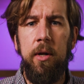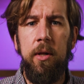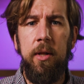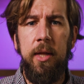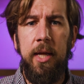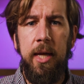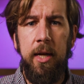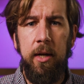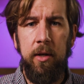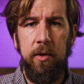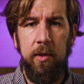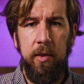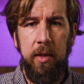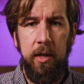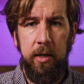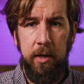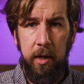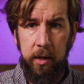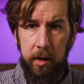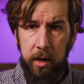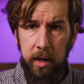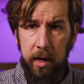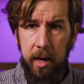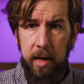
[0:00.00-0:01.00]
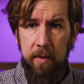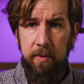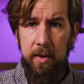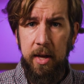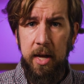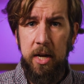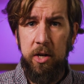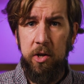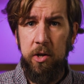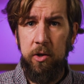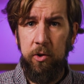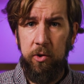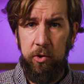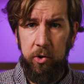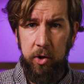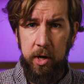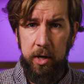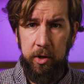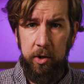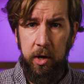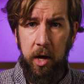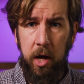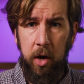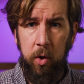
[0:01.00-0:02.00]
a link to the Duncan Aviation
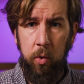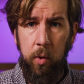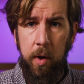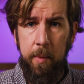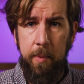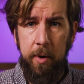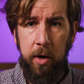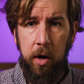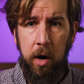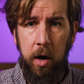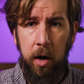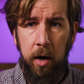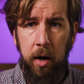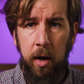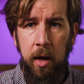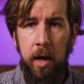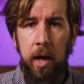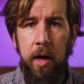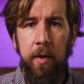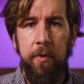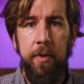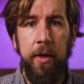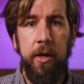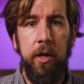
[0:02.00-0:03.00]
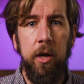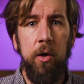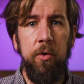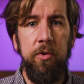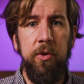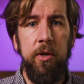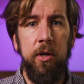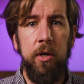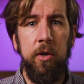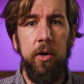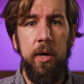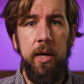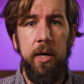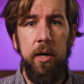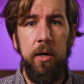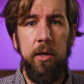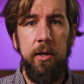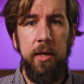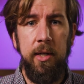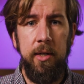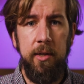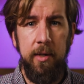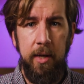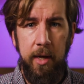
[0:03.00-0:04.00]
Straight Talk webinar that goes into greater
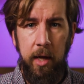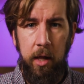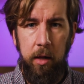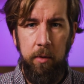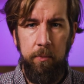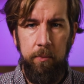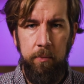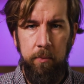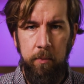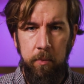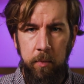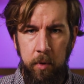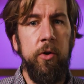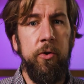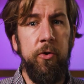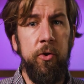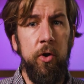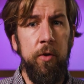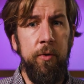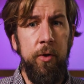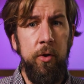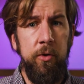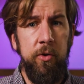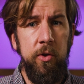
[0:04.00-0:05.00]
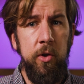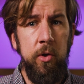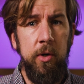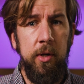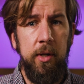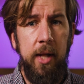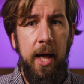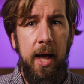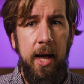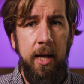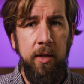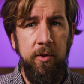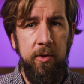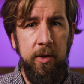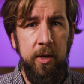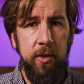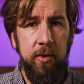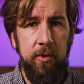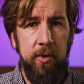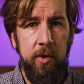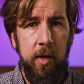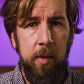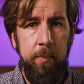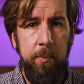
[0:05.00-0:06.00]
detail. The servos utilized in
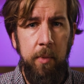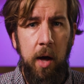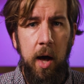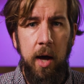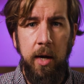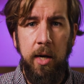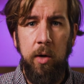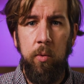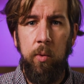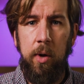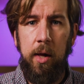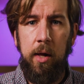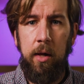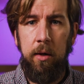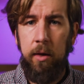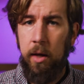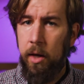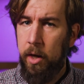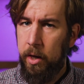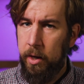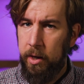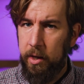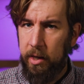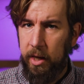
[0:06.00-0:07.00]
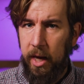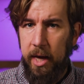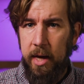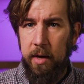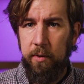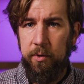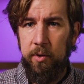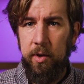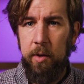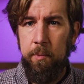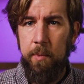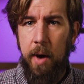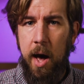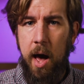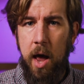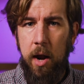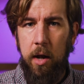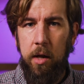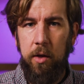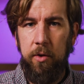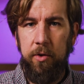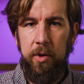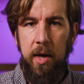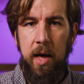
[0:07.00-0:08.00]
some Honeywell KFC
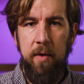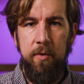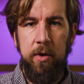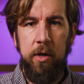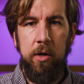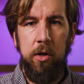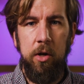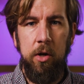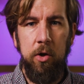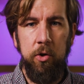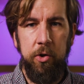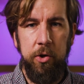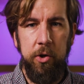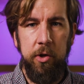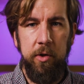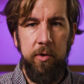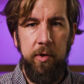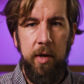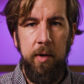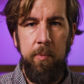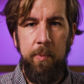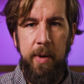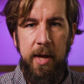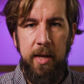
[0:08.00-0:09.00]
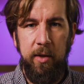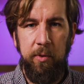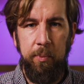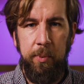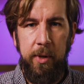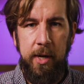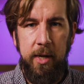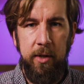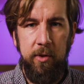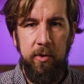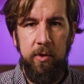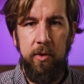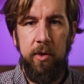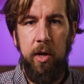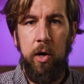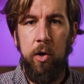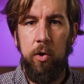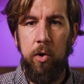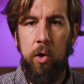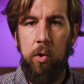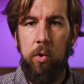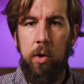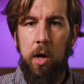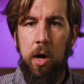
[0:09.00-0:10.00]
models have enclosures and base plates that are
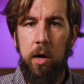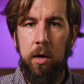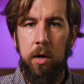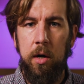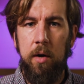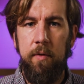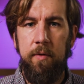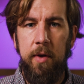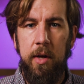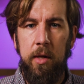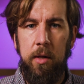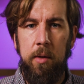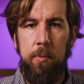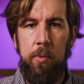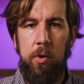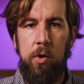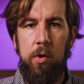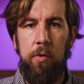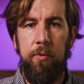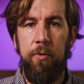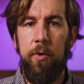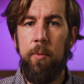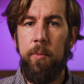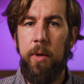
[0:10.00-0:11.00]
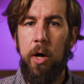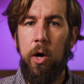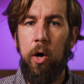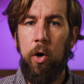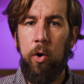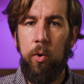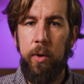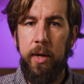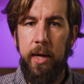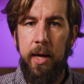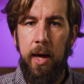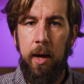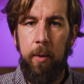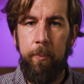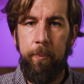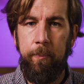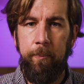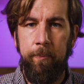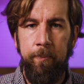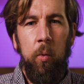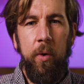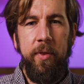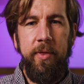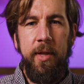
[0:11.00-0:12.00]
no longer available from the OEM.
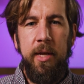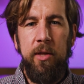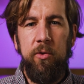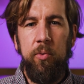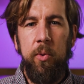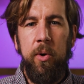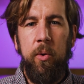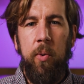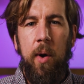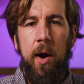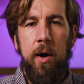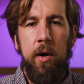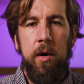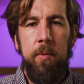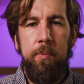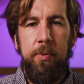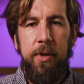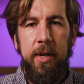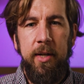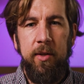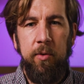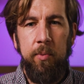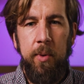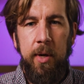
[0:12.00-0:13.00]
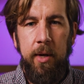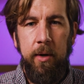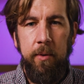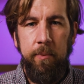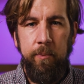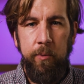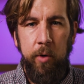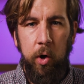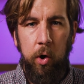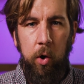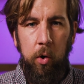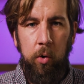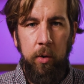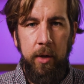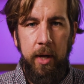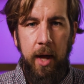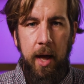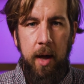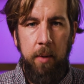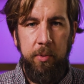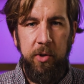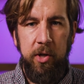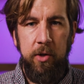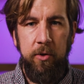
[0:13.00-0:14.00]
When these require replacement, your only
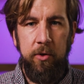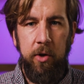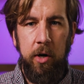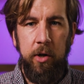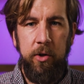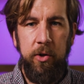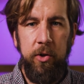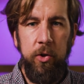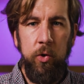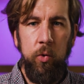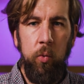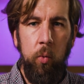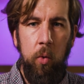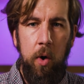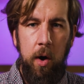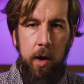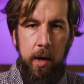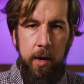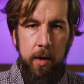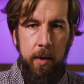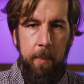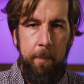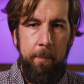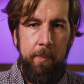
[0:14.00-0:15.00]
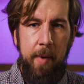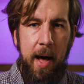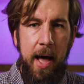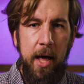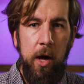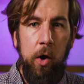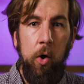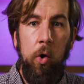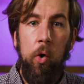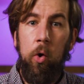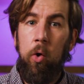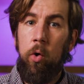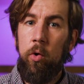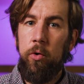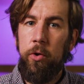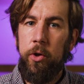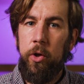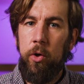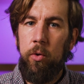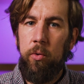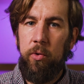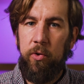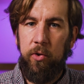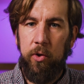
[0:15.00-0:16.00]
options are to 1. Buy a whole
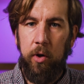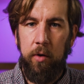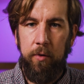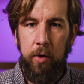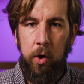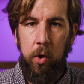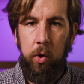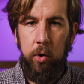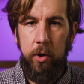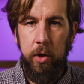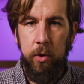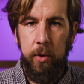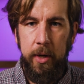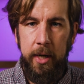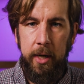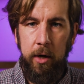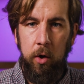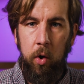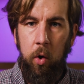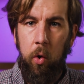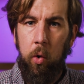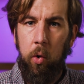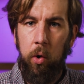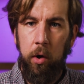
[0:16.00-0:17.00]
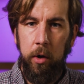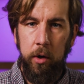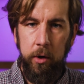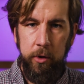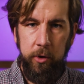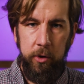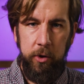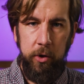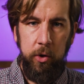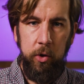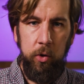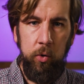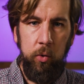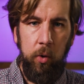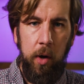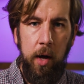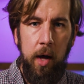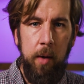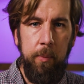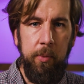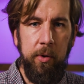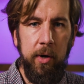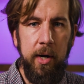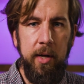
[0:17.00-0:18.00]
new servo unit, or 2.
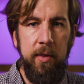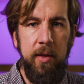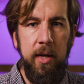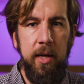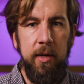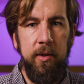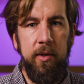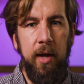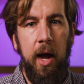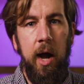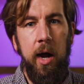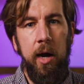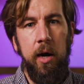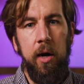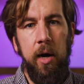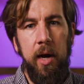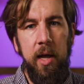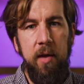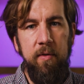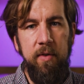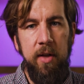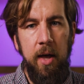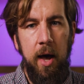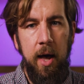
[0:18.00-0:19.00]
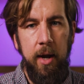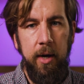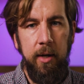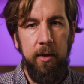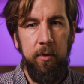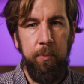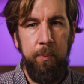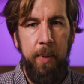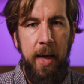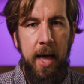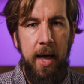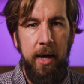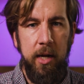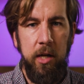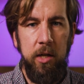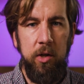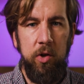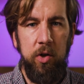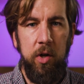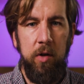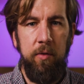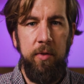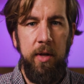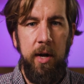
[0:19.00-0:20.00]
Upgrade the entire avionics
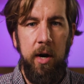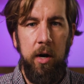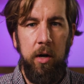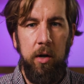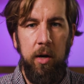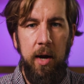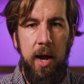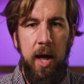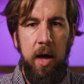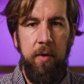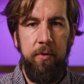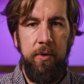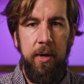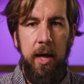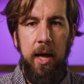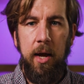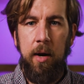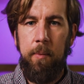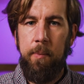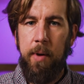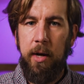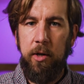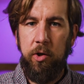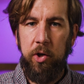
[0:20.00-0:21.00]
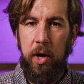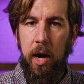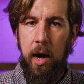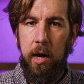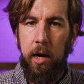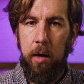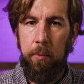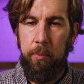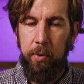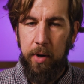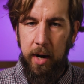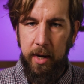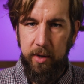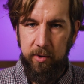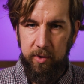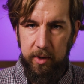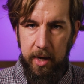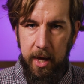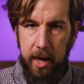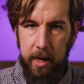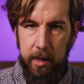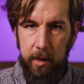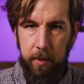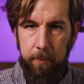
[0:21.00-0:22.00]
package of the aircraft at a much higher price
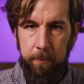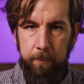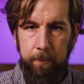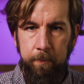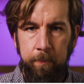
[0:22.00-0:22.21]
tag.